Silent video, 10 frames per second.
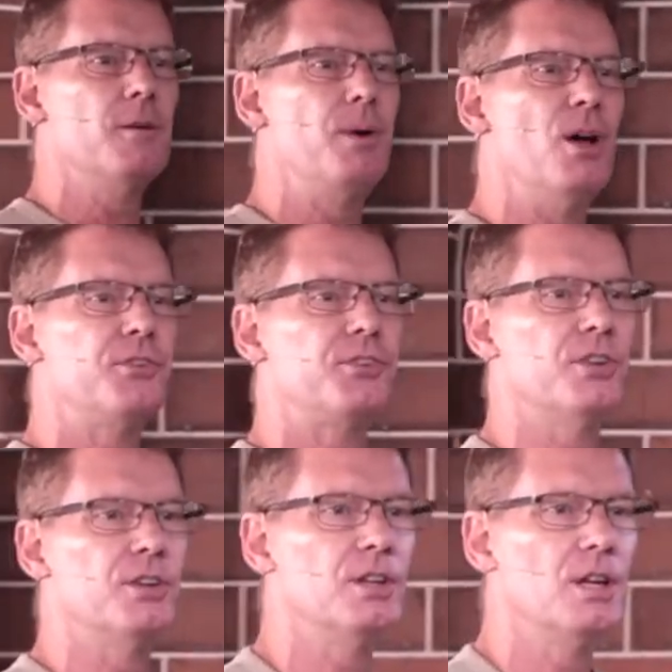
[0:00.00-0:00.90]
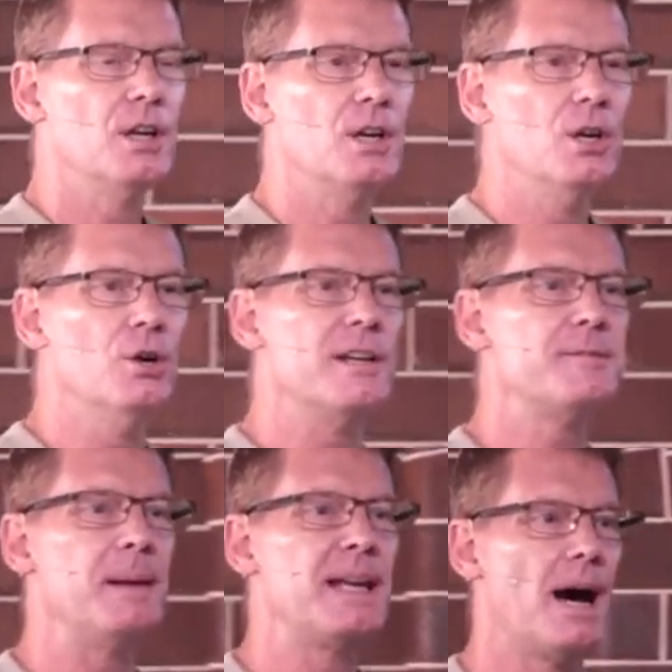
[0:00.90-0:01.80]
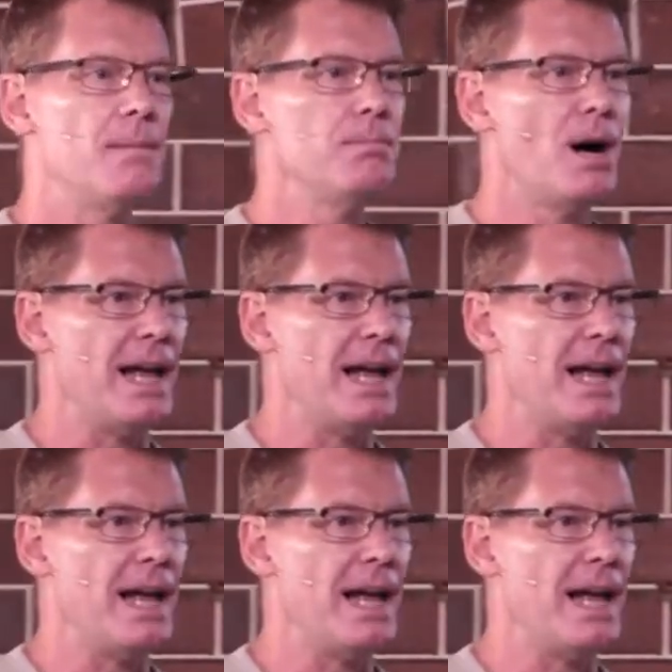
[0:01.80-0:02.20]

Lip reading: the person who has become my